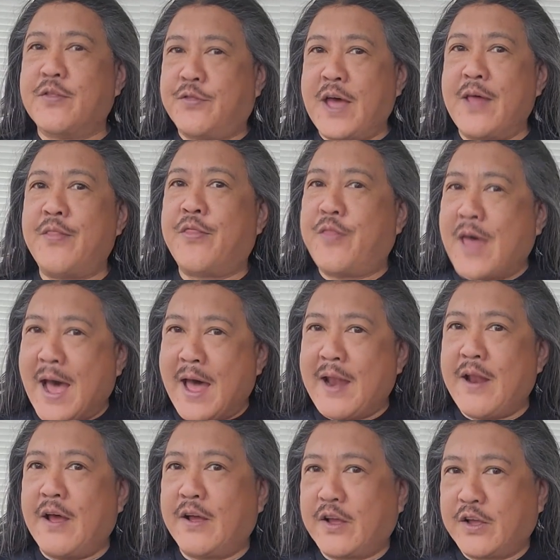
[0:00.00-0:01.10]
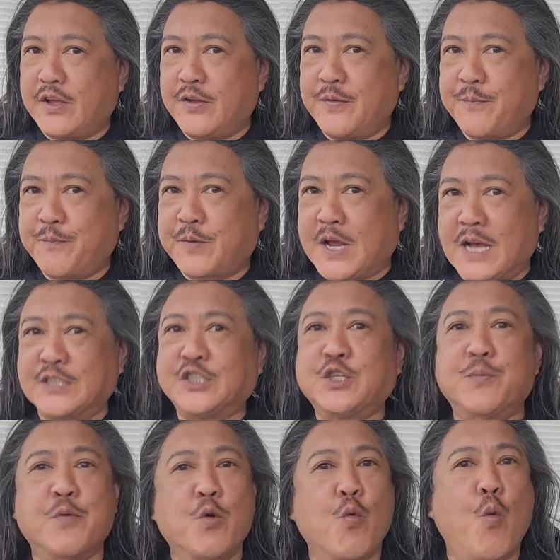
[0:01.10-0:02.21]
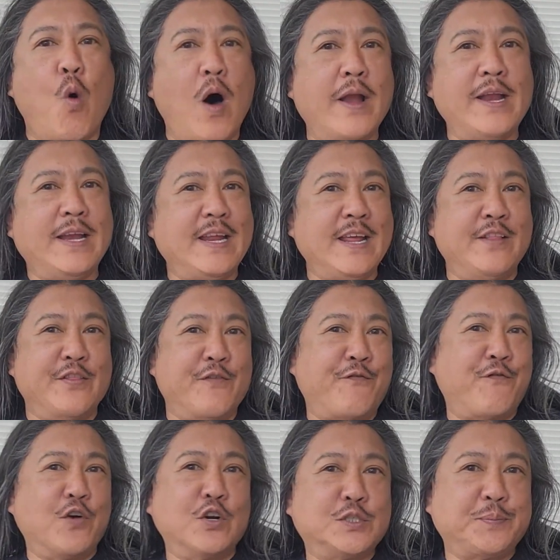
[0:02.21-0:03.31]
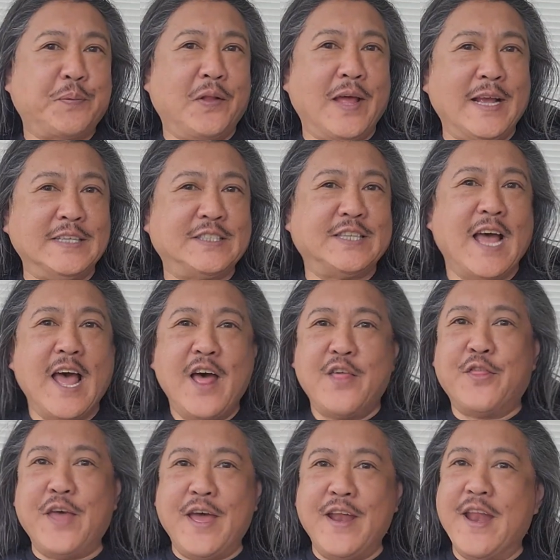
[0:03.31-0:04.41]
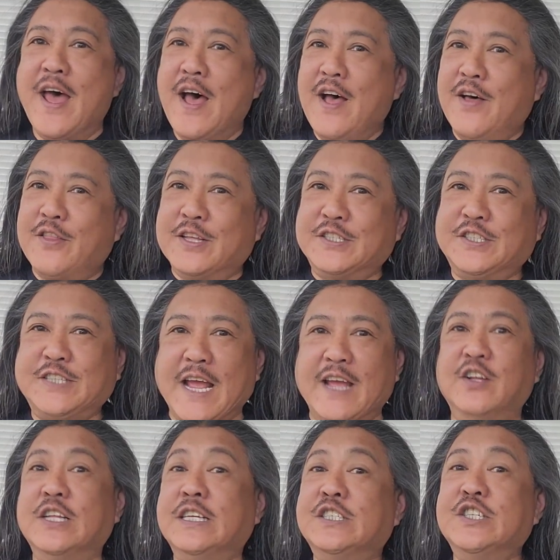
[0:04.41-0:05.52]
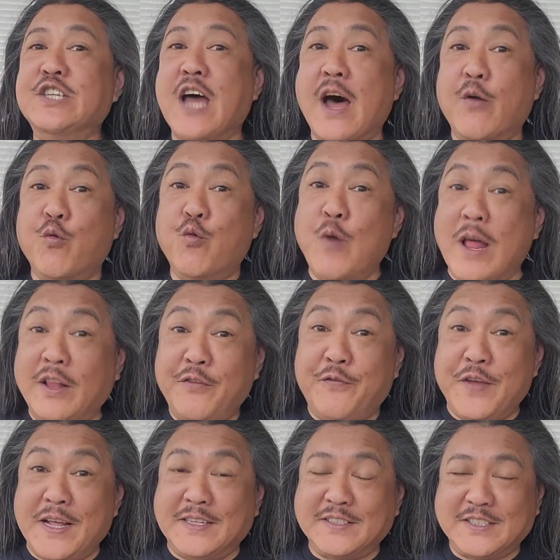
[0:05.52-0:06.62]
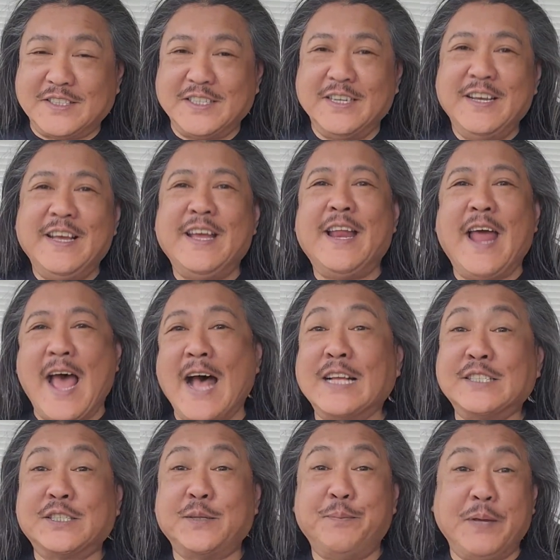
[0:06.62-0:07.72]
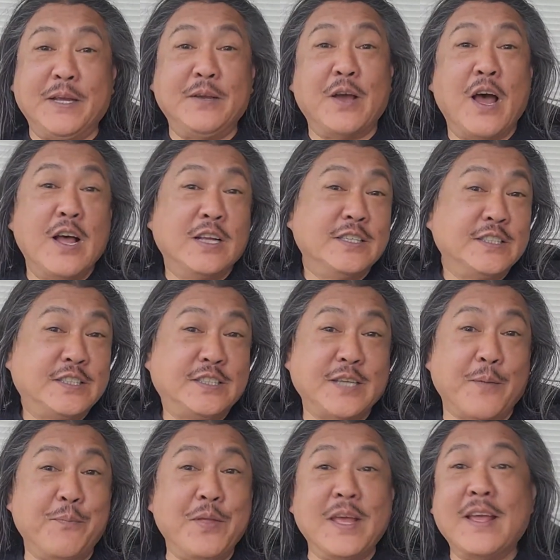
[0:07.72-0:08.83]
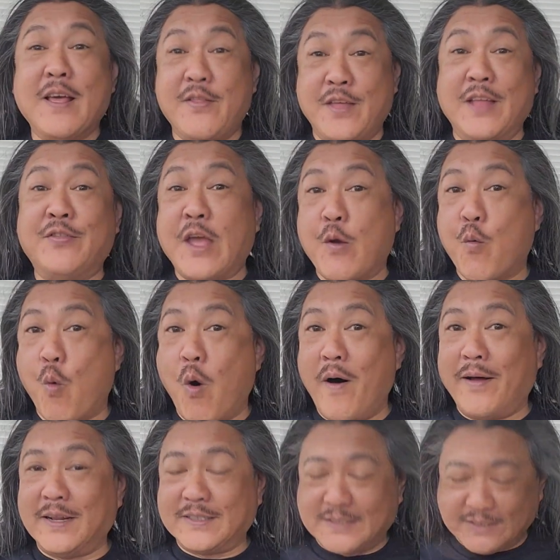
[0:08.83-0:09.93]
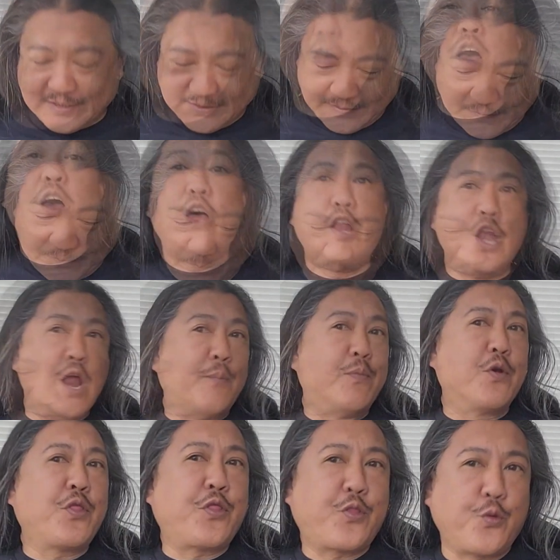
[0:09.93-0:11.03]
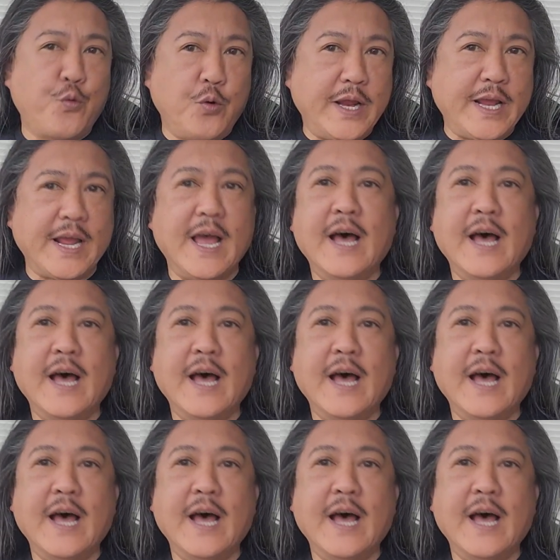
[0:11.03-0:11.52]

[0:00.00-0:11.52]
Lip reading: that customer wanted in the first place, then the sale is not relevant. It has to be something that they want. Number 3,